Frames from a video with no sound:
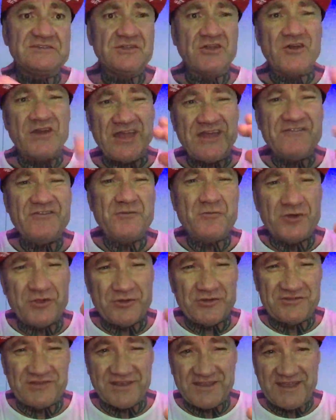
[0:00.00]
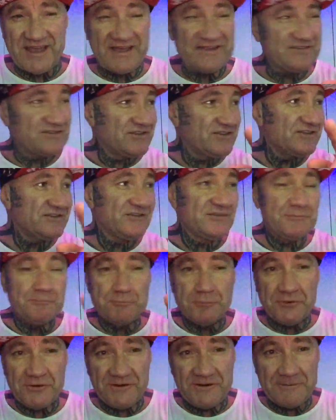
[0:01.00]
Even when I was engaged, and this is
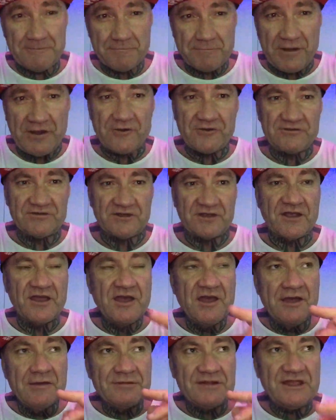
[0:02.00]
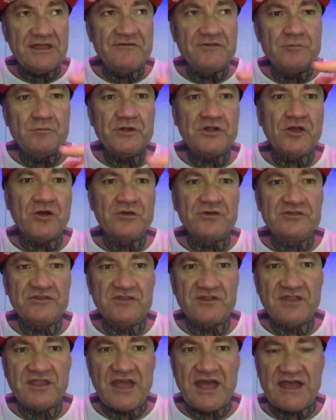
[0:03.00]
pretty embarrassing, but even when I was
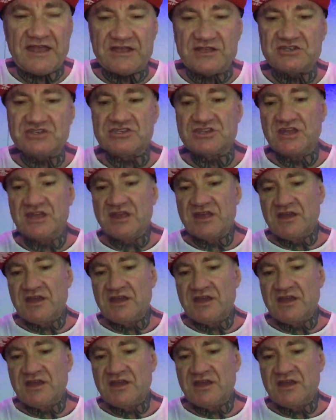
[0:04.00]
engaged,